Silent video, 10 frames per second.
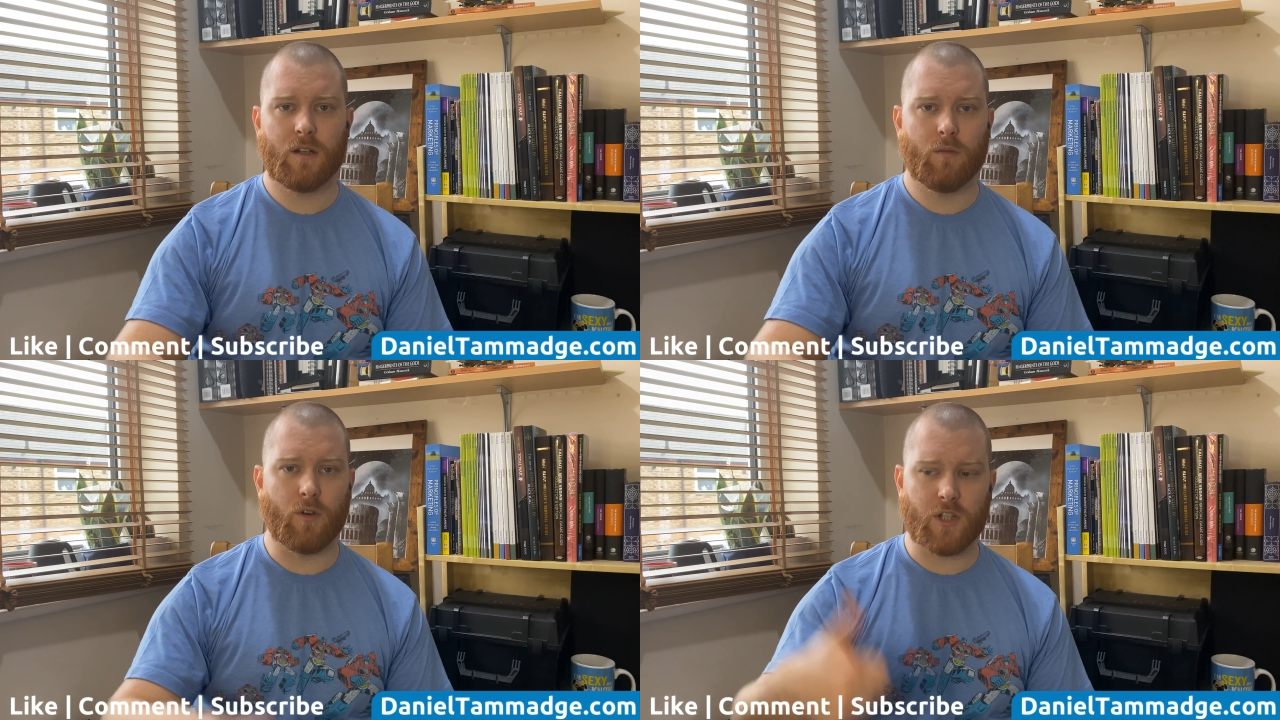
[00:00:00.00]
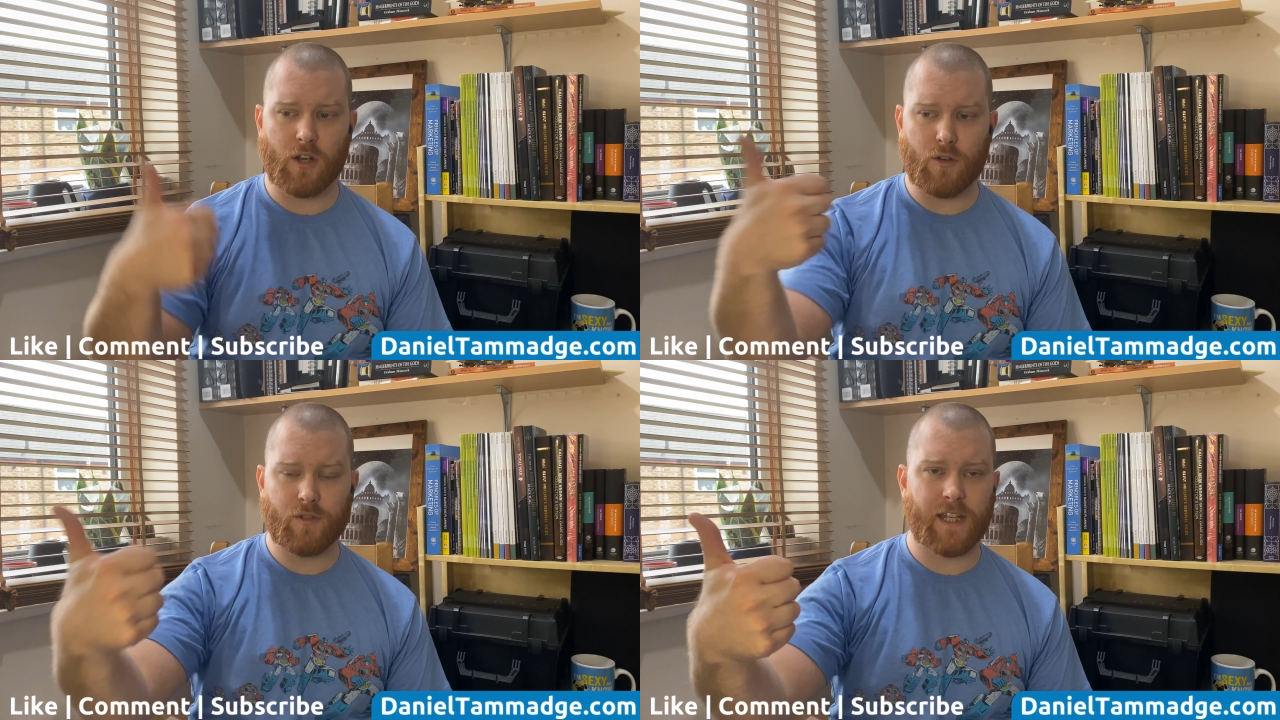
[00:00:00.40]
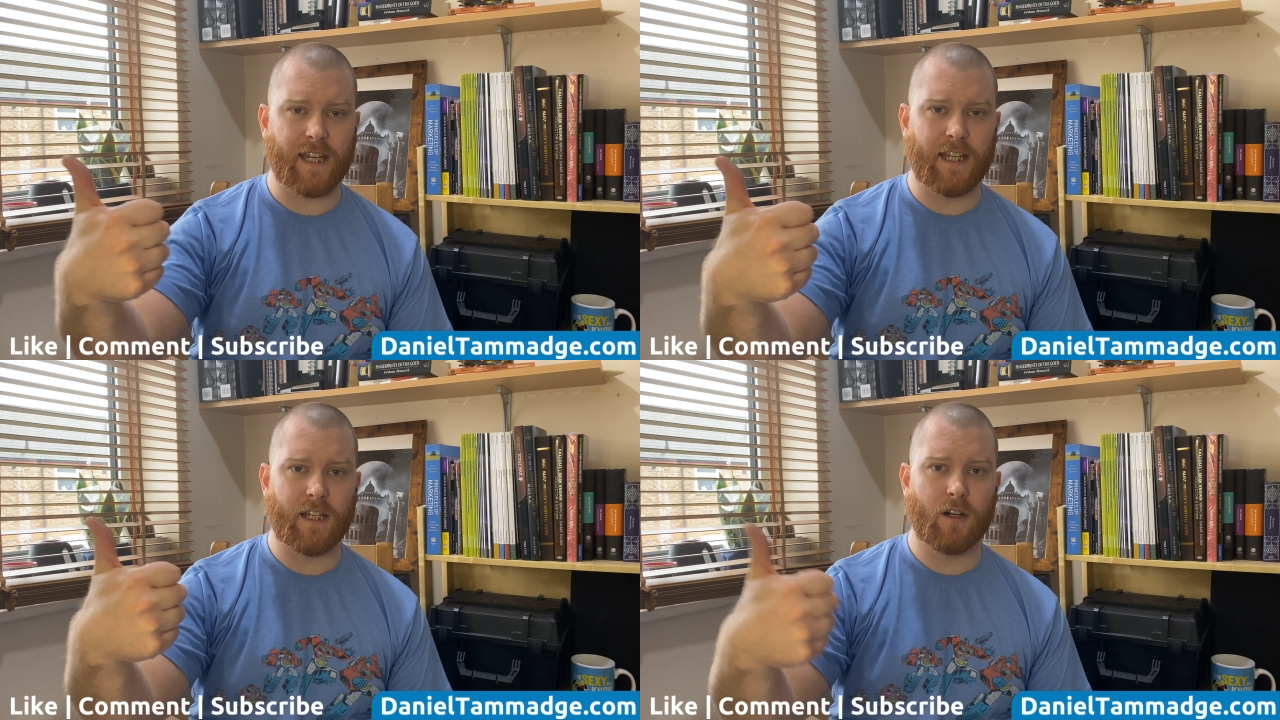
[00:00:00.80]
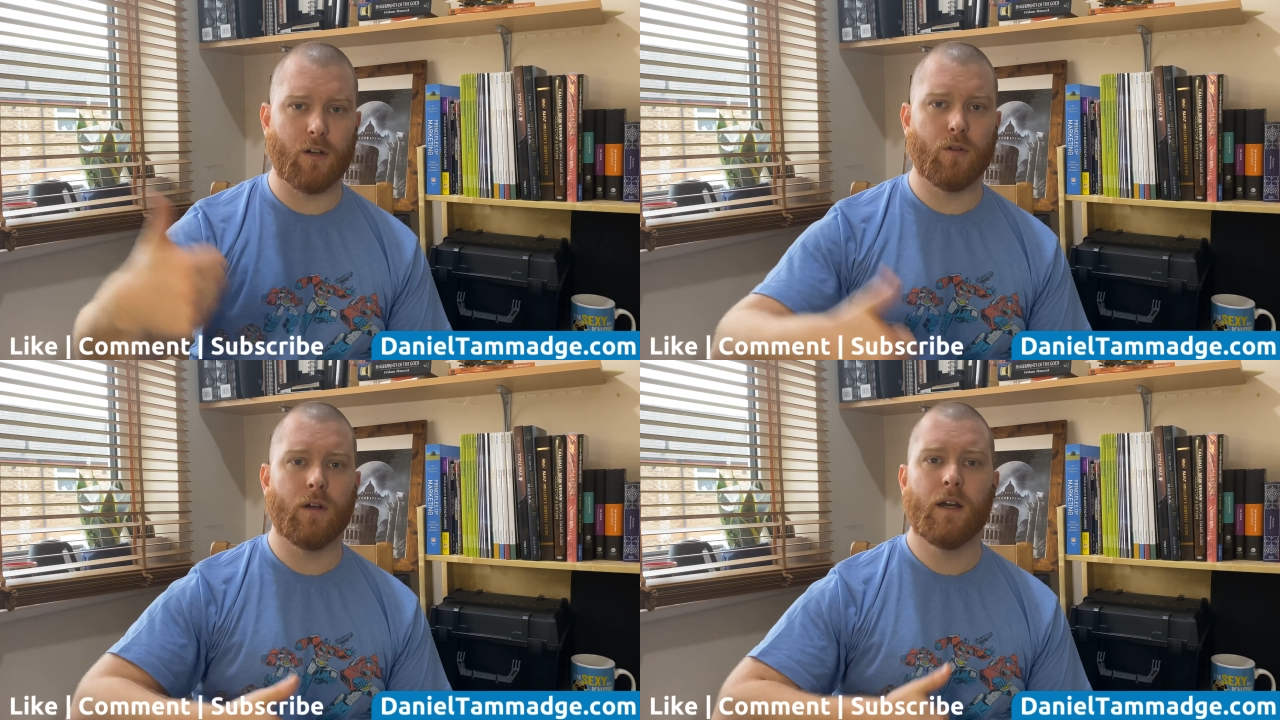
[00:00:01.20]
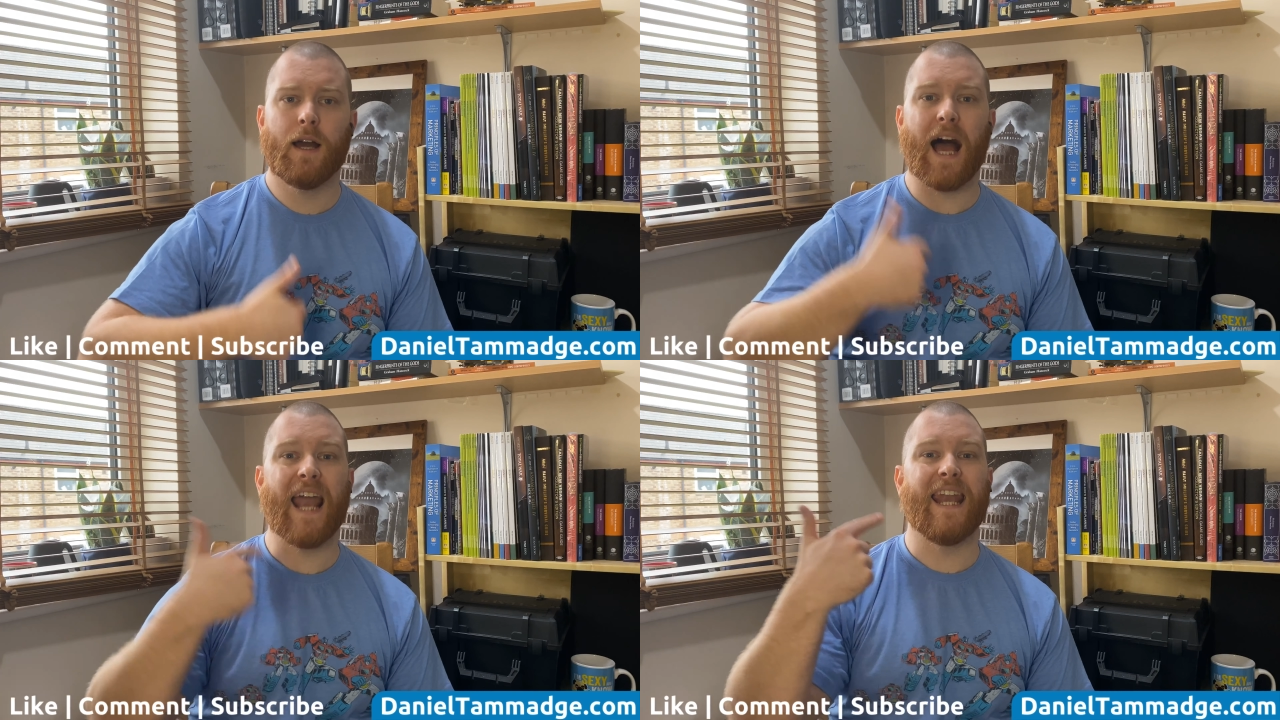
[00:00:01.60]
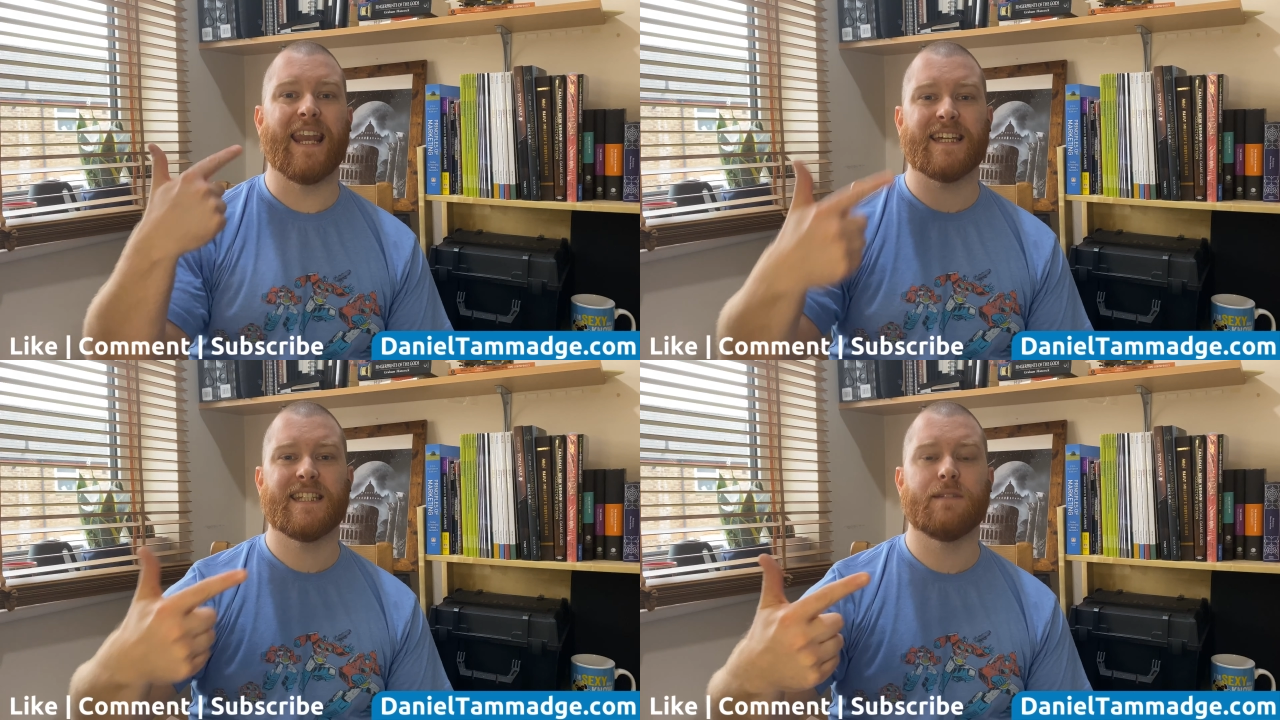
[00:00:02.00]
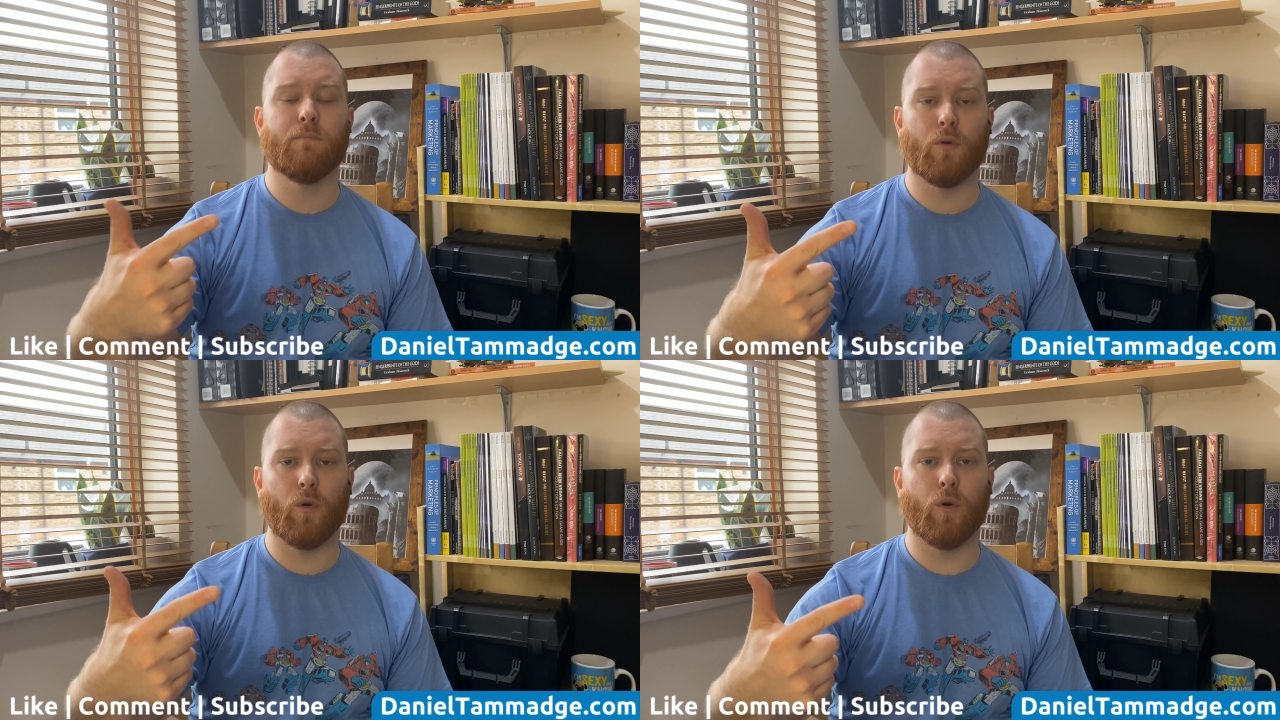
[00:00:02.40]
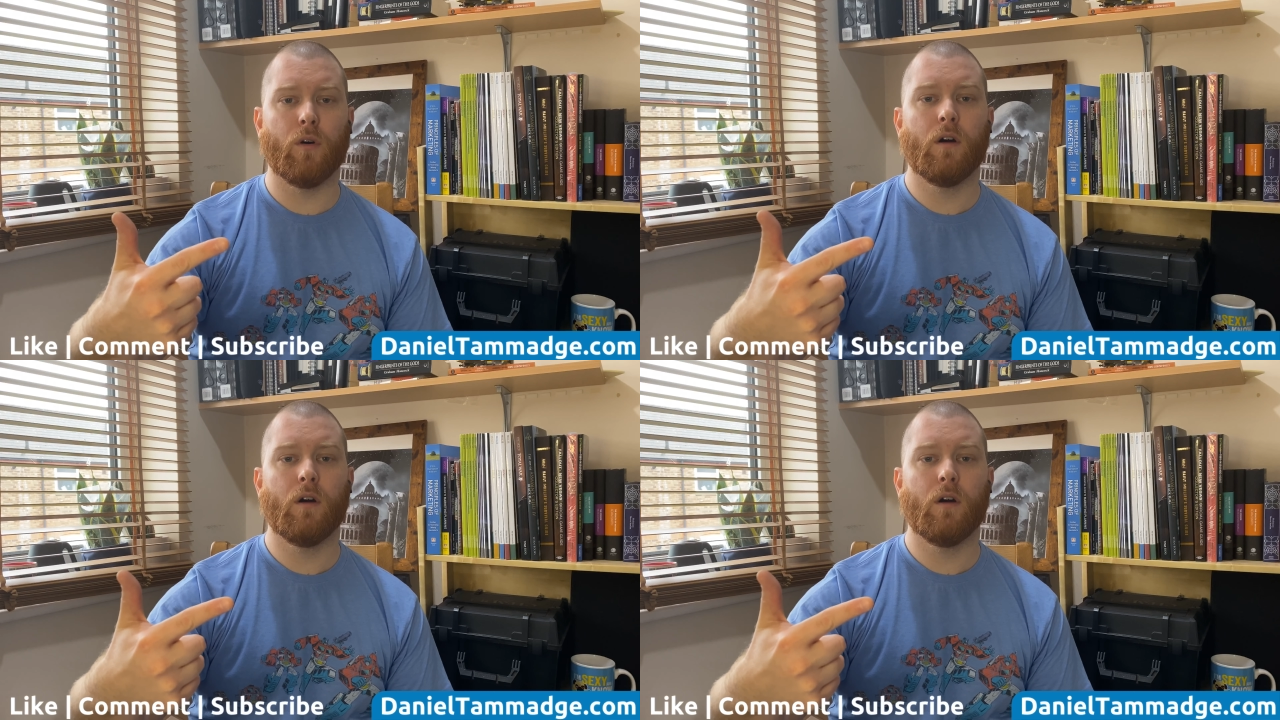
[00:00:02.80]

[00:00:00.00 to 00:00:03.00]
was lose the ego and less is more,